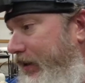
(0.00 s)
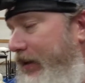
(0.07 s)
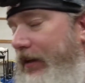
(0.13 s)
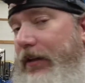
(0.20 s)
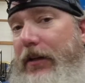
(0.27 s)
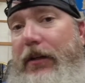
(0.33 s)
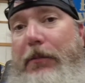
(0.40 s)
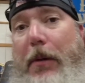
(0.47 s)

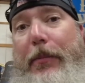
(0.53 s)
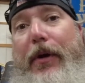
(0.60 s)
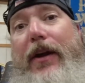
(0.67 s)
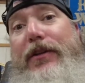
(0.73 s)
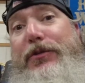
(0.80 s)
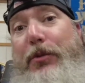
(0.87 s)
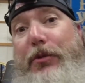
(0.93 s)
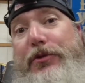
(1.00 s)
uh, my
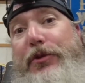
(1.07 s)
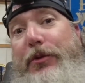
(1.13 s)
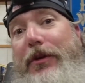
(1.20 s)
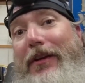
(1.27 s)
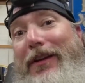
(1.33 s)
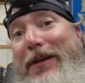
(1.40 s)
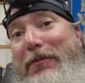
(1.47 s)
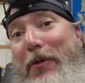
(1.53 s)
brakes won't
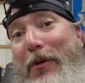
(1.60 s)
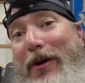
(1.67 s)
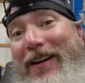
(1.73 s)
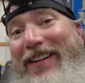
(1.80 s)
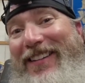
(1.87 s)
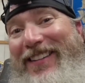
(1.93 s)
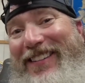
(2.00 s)
squeak anymore.